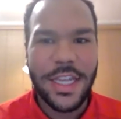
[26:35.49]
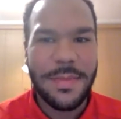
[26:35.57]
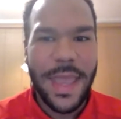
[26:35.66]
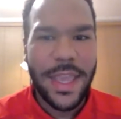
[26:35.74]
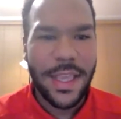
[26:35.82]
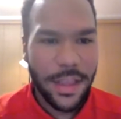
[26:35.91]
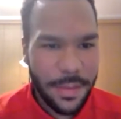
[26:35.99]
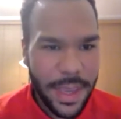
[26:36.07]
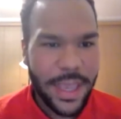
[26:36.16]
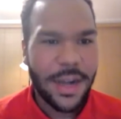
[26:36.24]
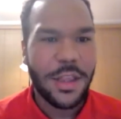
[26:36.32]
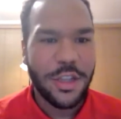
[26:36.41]
and make
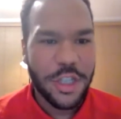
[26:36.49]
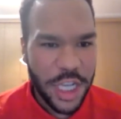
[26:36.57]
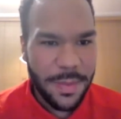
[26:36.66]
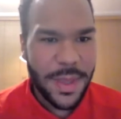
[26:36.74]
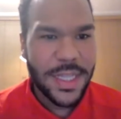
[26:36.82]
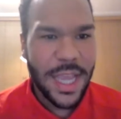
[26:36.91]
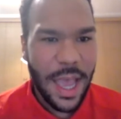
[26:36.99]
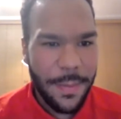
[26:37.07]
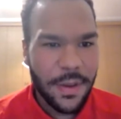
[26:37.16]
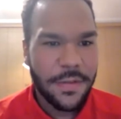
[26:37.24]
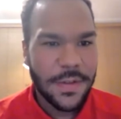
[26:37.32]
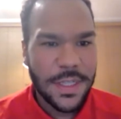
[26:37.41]
it a legitimate
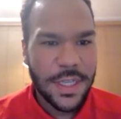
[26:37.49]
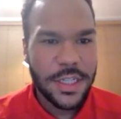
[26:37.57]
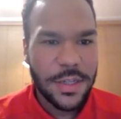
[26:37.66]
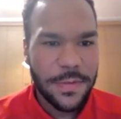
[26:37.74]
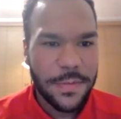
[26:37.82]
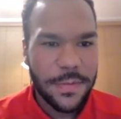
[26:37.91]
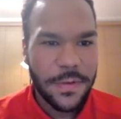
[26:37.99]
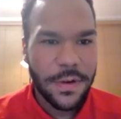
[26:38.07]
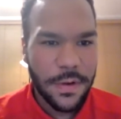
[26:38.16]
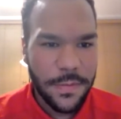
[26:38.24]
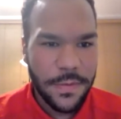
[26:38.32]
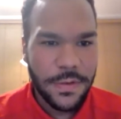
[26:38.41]
topic of discussion
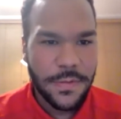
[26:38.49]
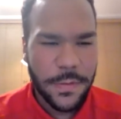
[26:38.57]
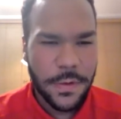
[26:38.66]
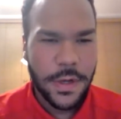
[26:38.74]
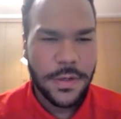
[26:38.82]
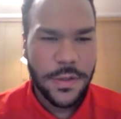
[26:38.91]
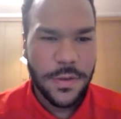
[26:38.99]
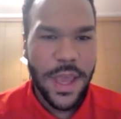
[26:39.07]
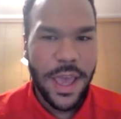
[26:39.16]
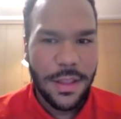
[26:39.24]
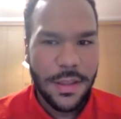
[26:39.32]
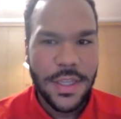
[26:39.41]
for
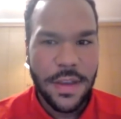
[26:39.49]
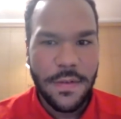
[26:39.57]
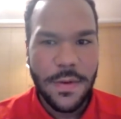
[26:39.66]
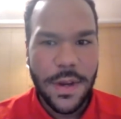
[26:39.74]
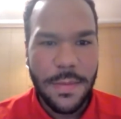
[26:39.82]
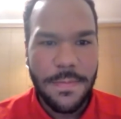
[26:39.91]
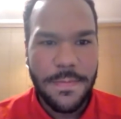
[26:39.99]
student athletes everywhere.